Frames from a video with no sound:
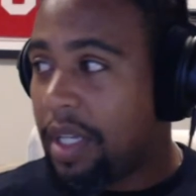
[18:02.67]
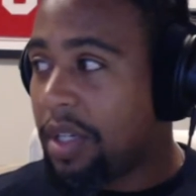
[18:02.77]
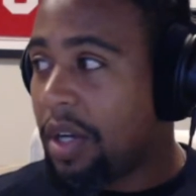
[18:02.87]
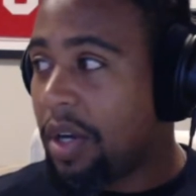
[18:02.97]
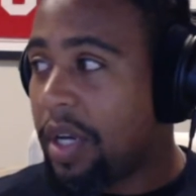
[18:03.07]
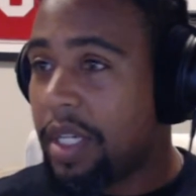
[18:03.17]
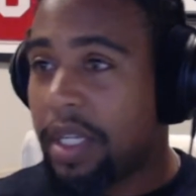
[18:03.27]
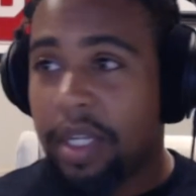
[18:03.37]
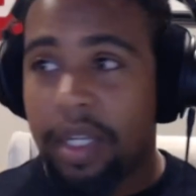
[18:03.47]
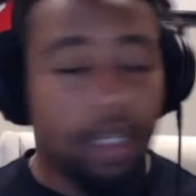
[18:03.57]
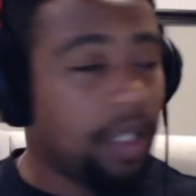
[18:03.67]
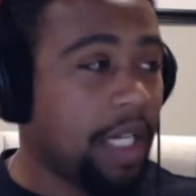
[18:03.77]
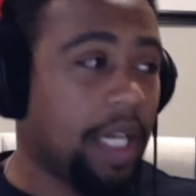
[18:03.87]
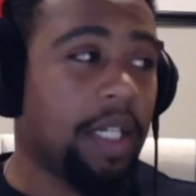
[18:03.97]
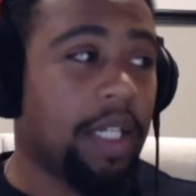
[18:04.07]
his current
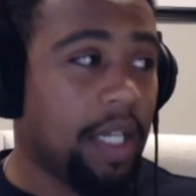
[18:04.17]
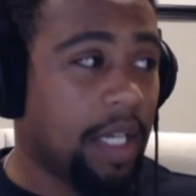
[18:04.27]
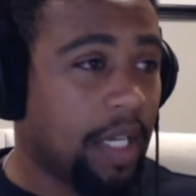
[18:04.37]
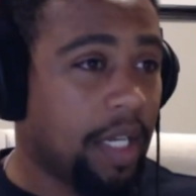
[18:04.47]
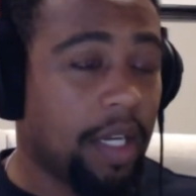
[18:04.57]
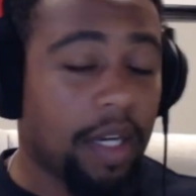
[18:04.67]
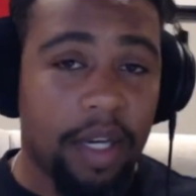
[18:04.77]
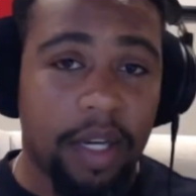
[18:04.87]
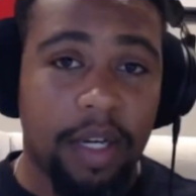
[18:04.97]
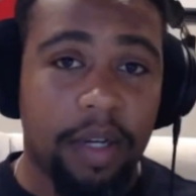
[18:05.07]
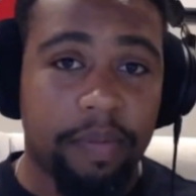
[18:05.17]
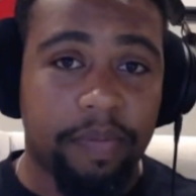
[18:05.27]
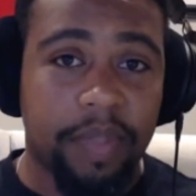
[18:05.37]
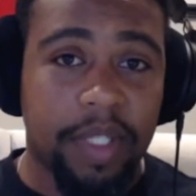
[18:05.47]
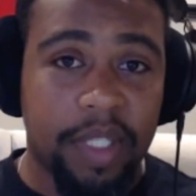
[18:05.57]
D&D
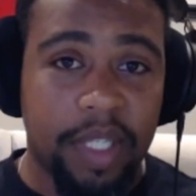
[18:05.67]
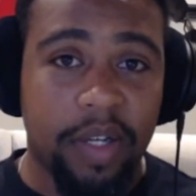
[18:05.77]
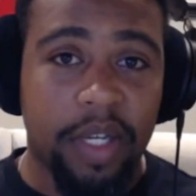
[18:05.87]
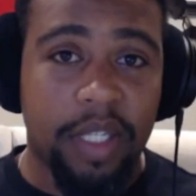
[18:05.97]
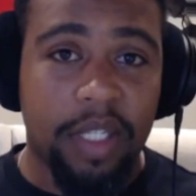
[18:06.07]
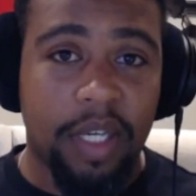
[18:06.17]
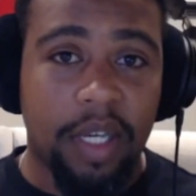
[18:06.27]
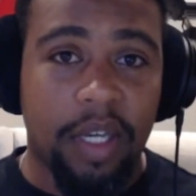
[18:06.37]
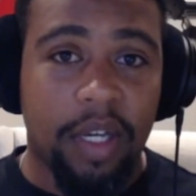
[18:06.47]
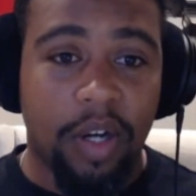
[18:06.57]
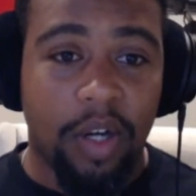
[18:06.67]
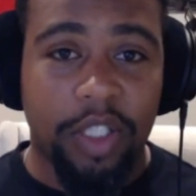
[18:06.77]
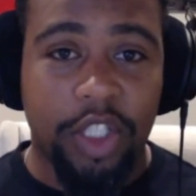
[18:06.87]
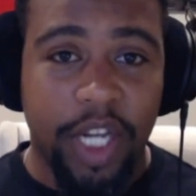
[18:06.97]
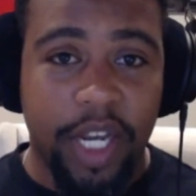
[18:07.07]
series called
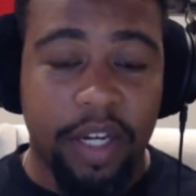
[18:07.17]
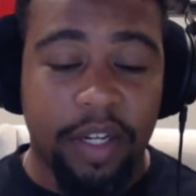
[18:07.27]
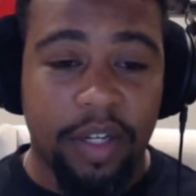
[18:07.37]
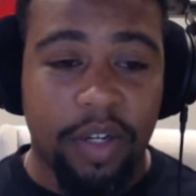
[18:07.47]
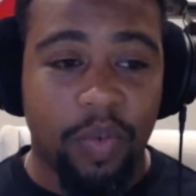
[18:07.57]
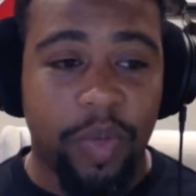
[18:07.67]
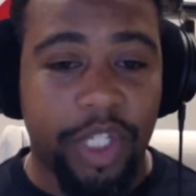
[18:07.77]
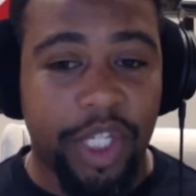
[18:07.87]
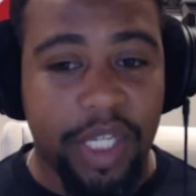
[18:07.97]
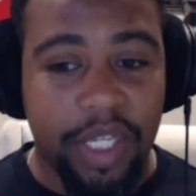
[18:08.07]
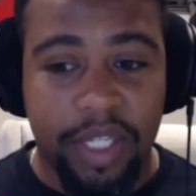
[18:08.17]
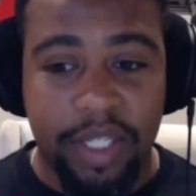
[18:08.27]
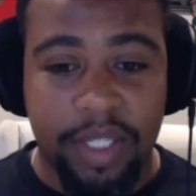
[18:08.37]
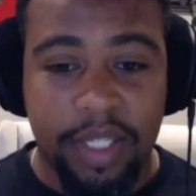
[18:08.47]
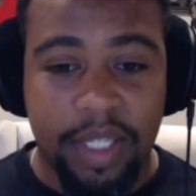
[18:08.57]
The Chain, which
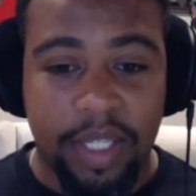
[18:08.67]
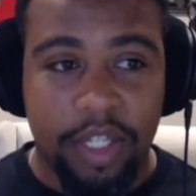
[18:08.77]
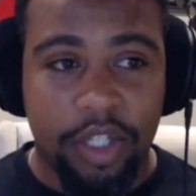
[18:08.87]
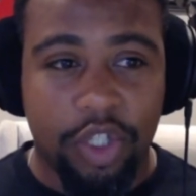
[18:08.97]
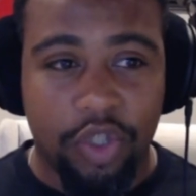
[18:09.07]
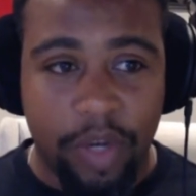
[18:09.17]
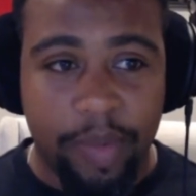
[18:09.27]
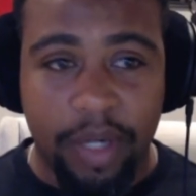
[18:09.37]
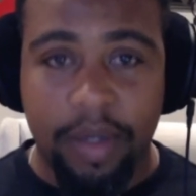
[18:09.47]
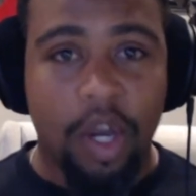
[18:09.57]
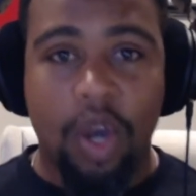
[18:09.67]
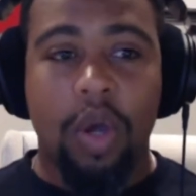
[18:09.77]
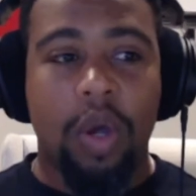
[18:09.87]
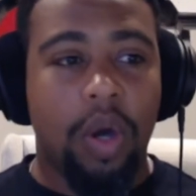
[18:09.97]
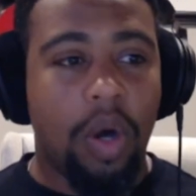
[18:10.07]
is streaming.
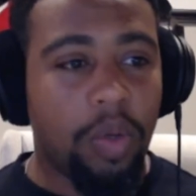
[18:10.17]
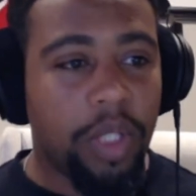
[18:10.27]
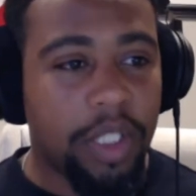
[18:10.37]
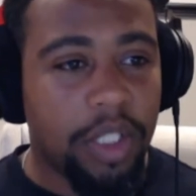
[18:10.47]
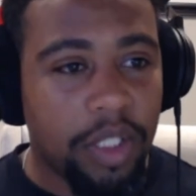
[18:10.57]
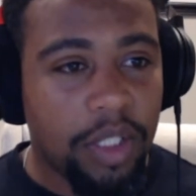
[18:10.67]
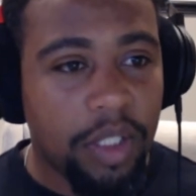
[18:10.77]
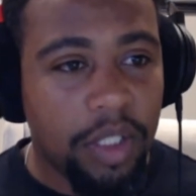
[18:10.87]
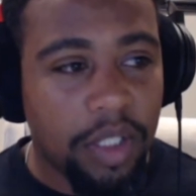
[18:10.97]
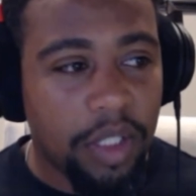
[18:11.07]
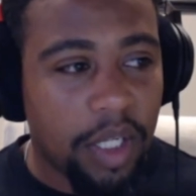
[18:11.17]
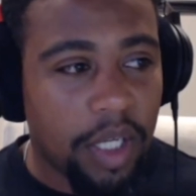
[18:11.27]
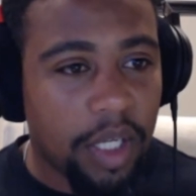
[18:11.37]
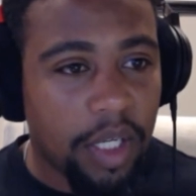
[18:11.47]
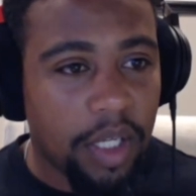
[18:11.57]
Holy
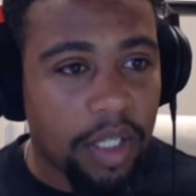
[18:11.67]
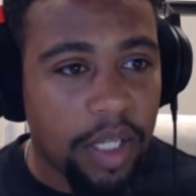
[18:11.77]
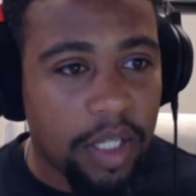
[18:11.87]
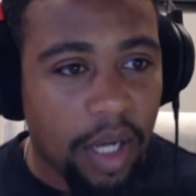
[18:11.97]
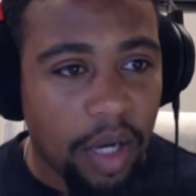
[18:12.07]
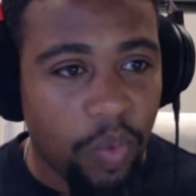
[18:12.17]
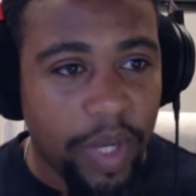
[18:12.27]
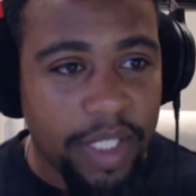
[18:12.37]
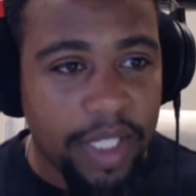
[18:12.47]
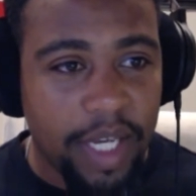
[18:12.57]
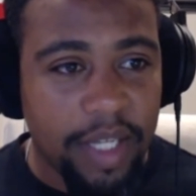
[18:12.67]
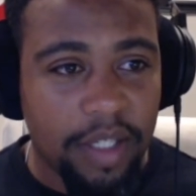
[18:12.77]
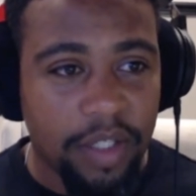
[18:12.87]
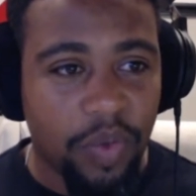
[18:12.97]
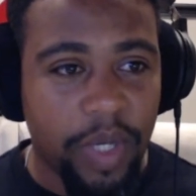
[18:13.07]
shit! On Wednesdays
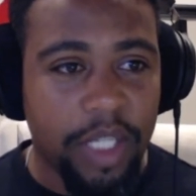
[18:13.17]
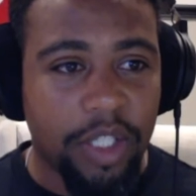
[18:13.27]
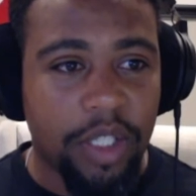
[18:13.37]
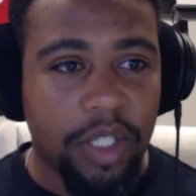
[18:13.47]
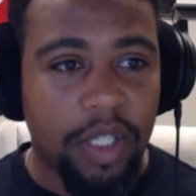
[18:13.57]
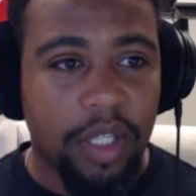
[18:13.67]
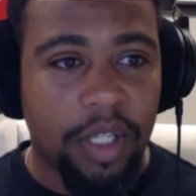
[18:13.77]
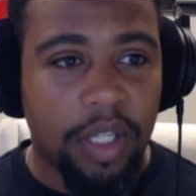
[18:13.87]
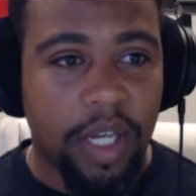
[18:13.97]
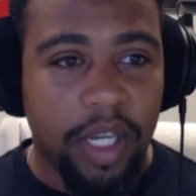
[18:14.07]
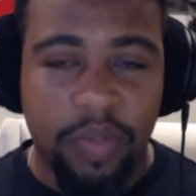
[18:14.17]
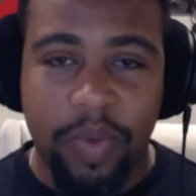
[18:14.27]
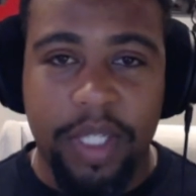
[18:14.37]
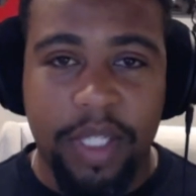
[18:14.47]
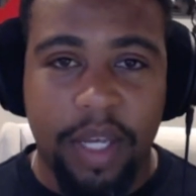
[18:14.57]
on Twitch. It's
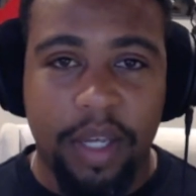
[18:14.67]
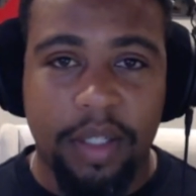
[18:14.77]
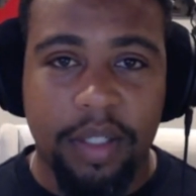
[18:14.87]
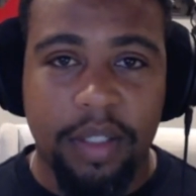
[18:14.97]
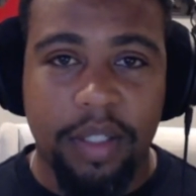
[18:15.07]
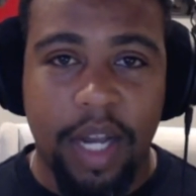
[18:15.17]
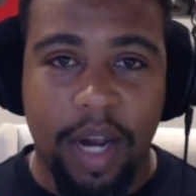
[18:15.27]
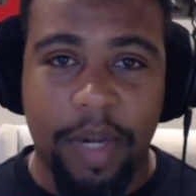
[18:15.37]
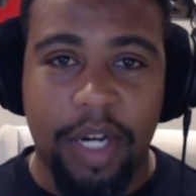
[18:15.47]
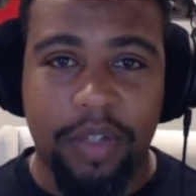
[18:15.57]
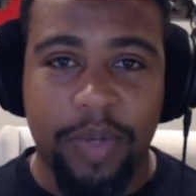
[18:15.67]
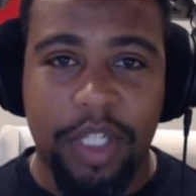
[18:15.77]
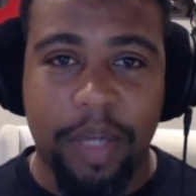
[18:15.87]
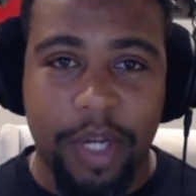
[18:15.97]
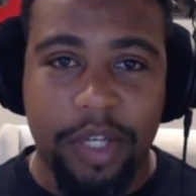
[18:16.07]
Wednesday, and I'm not on
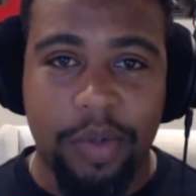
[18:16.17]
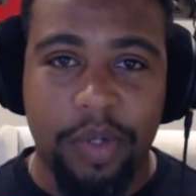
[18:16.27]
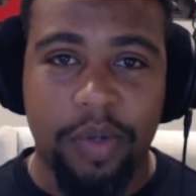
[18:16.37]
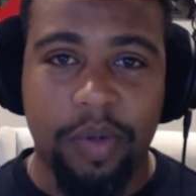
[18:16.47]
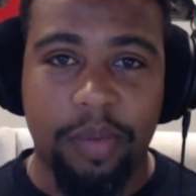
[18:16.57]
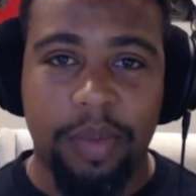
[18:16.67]
Twitch. I'm on YouTube